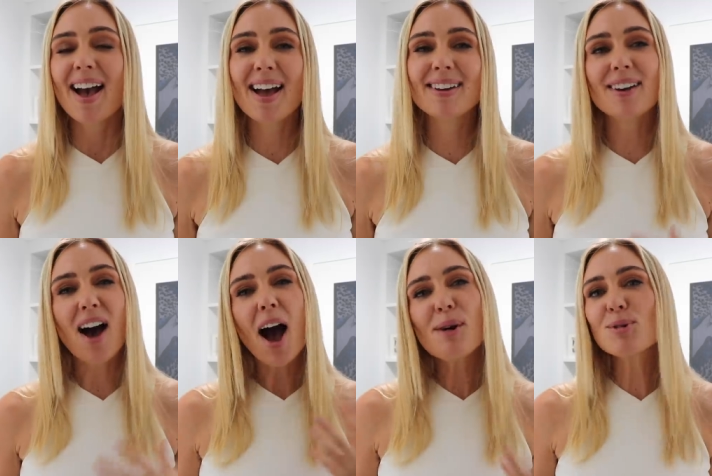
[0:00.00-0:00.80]
And
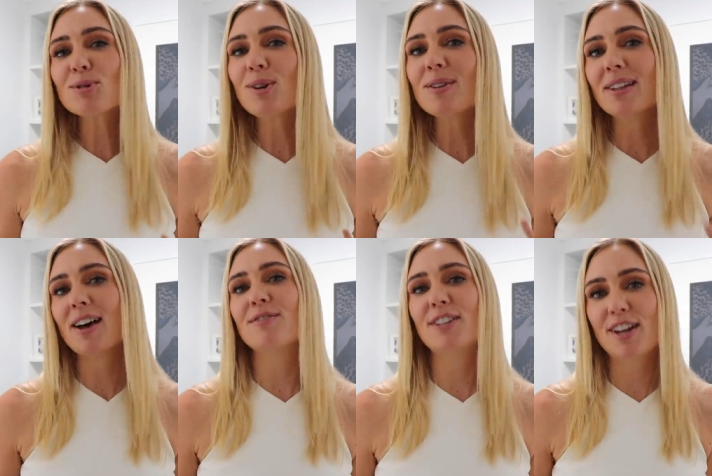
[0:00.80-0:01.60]
I would also
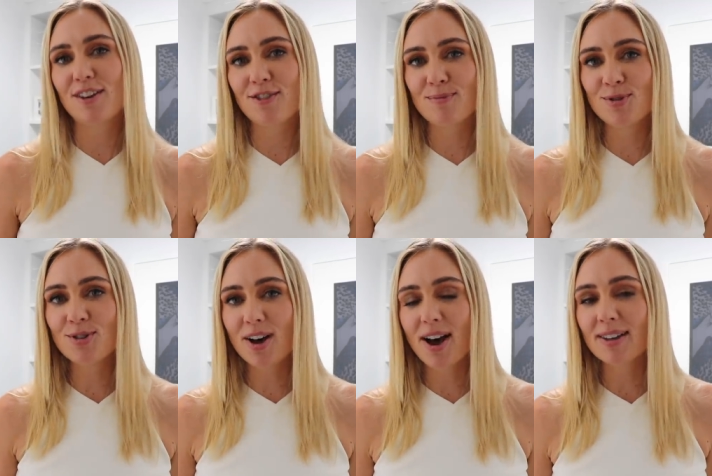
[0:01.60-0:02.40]
love to hear from
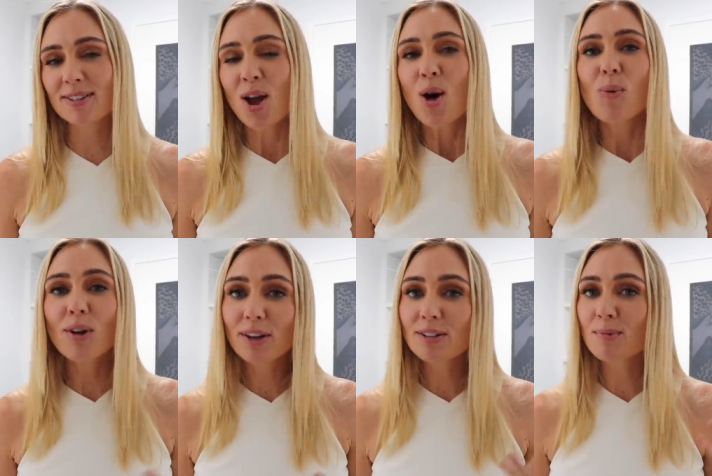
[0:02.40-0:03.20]
you guys,
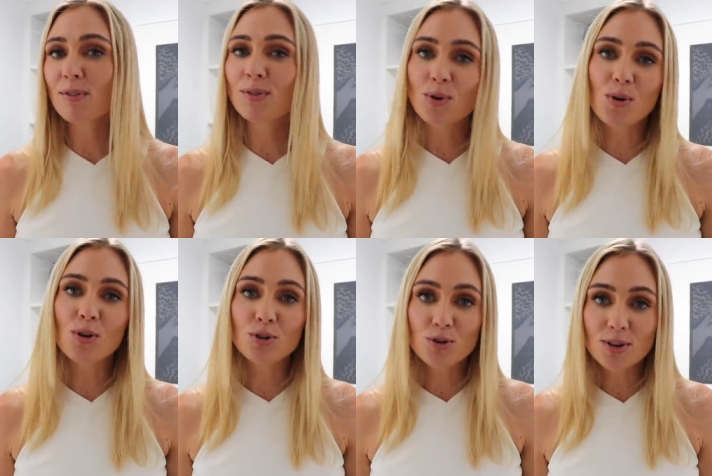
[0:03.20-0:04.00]
what are some of
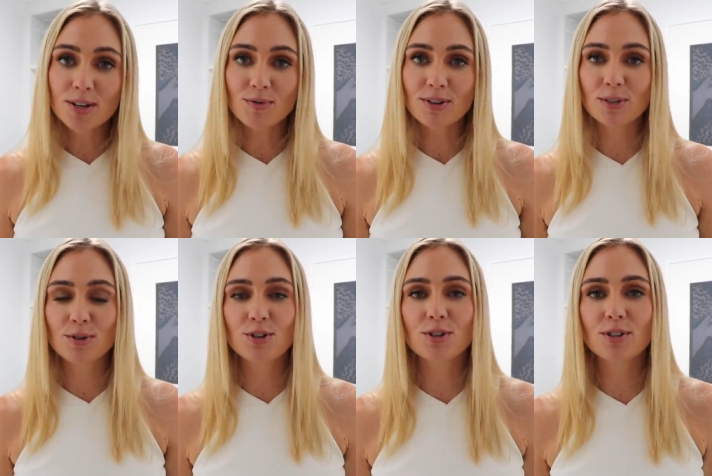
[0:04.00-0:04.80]
your New Year's
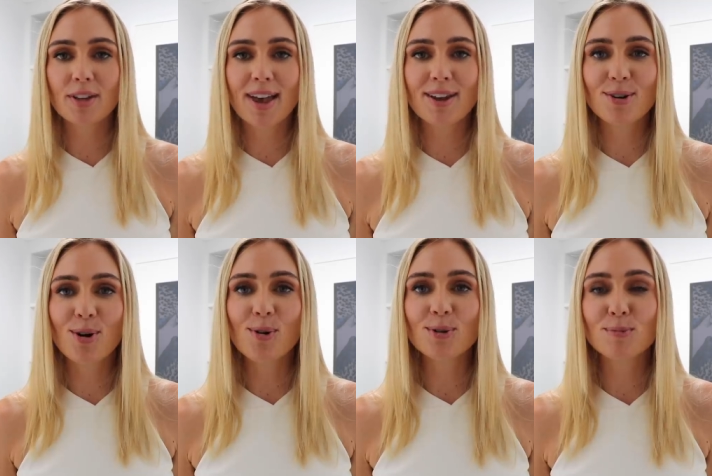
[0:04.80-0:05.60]
resolutions and
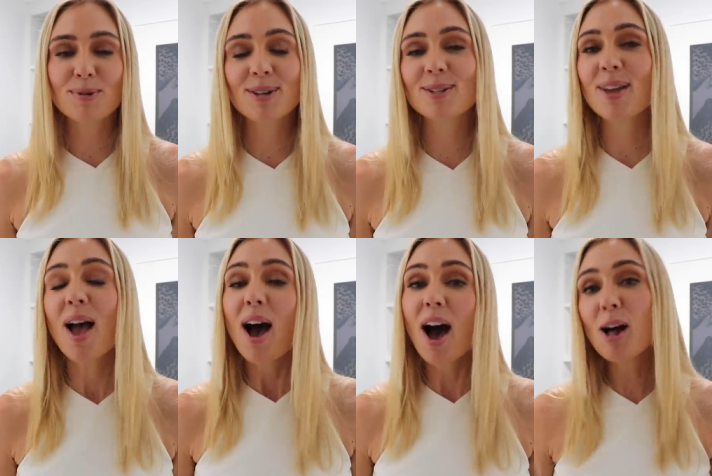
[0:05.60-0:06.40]
goals? Because
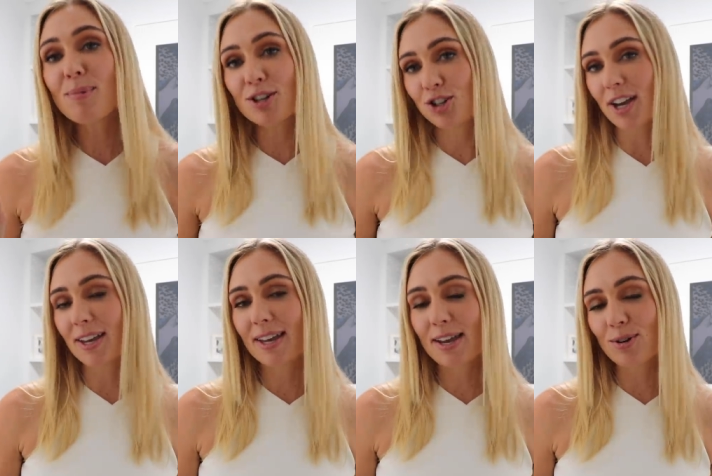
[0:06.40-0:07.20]
I'll be
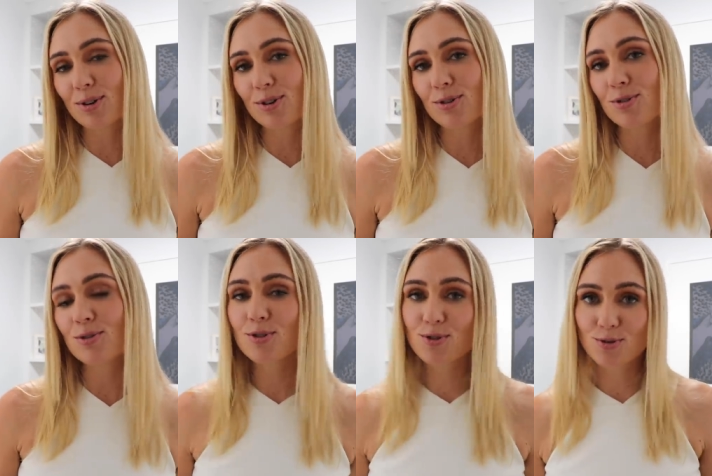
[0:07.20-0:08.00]
checking in on
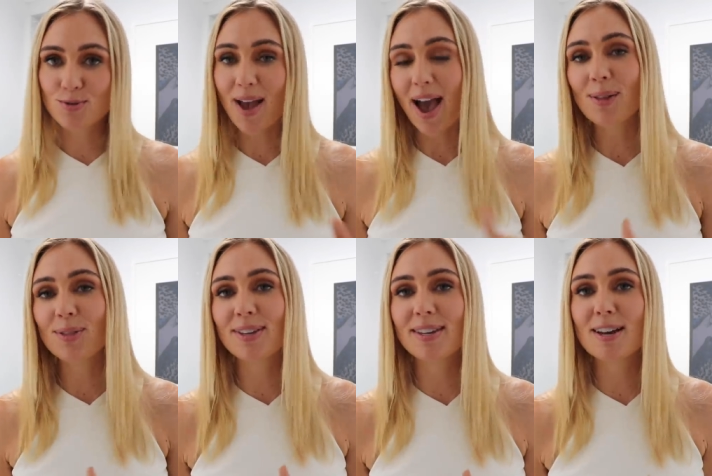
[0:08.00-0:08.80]
you throughout
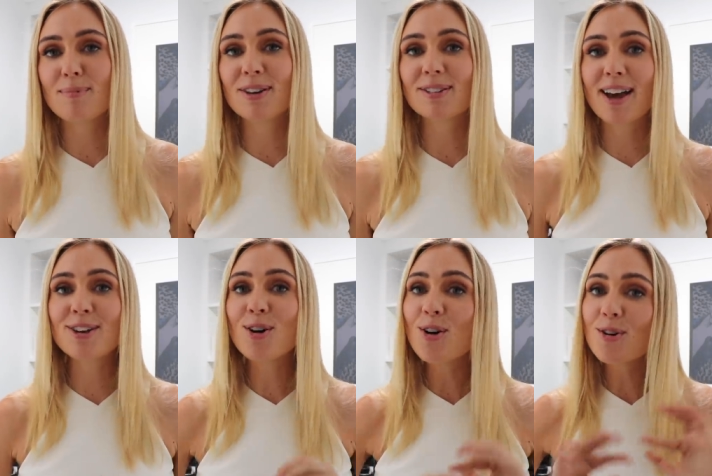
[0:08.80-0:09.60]
the year, because I
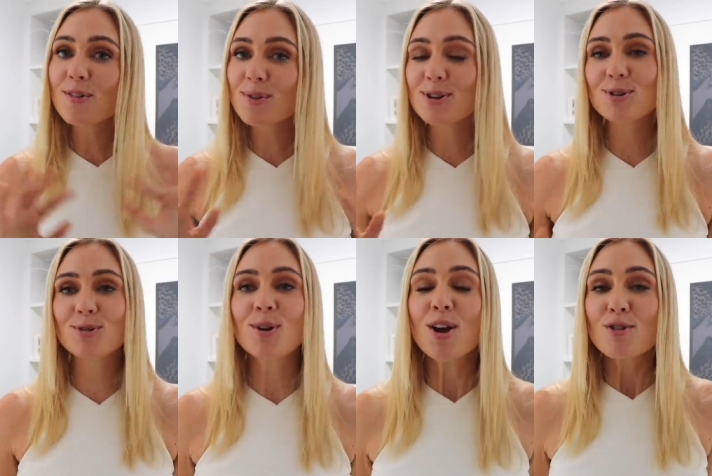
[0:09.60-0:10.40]
know everyone who